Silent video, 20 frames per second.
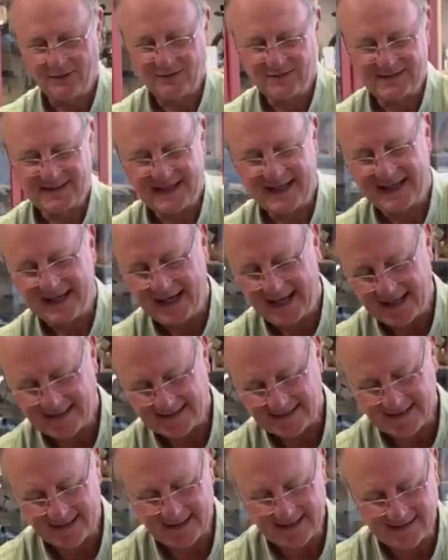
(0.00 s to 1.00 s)
You see,
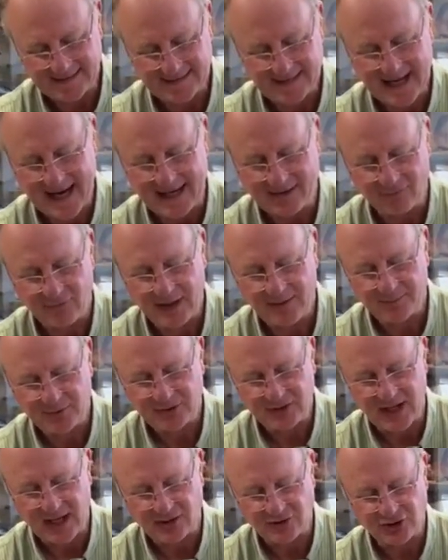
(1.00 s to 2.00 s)
it's an exact
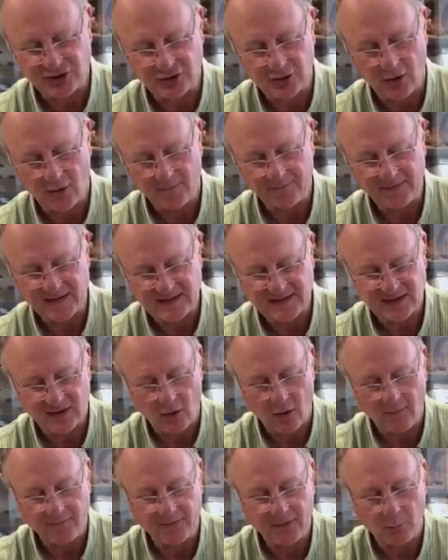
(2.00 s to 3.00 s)
reproduction of the
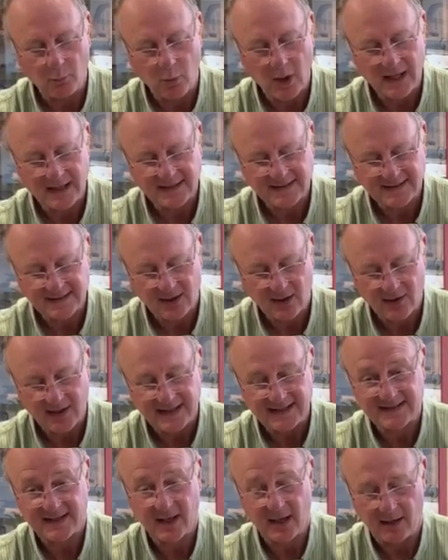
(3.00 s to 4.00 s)
of the One
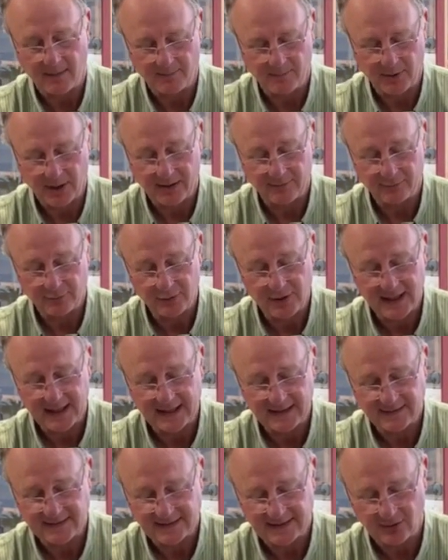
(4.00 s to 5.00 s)
Size Up by Roullet
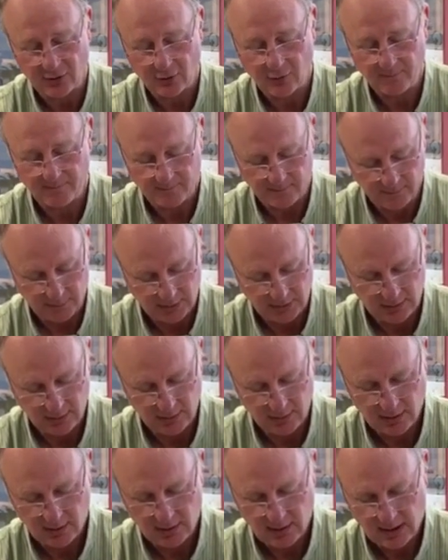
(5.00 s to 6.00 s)
and Decamps.
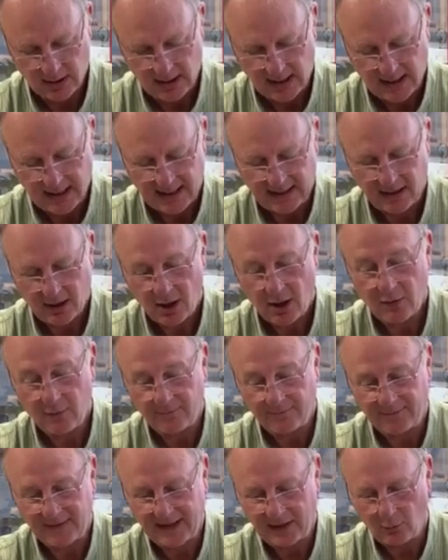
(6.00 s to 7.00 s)
And
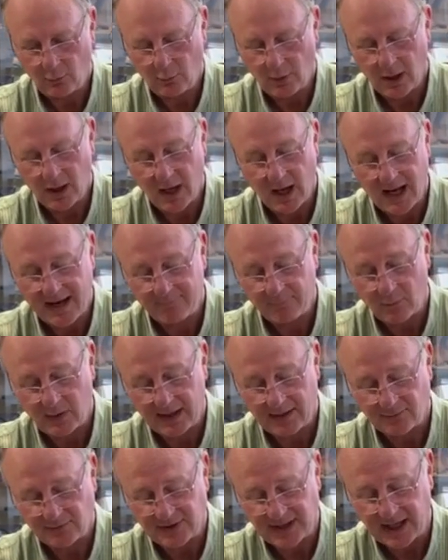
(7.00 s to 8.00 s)
hopefully it will work. I haven't
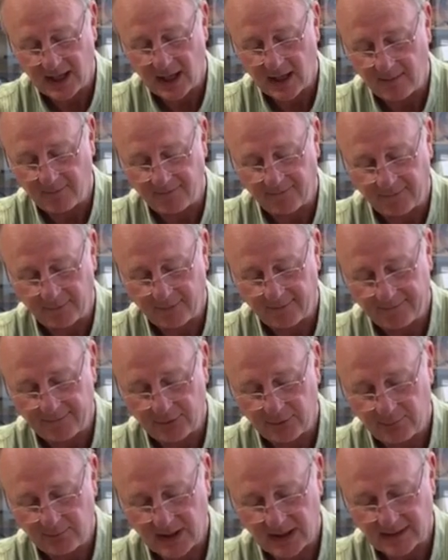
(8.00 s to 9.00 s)
wound it up for a
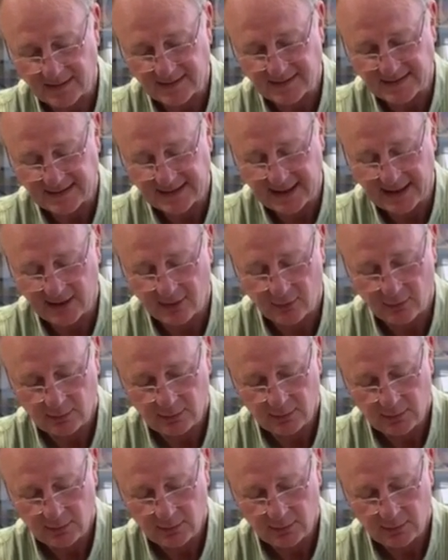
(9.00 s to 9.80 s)
few months now.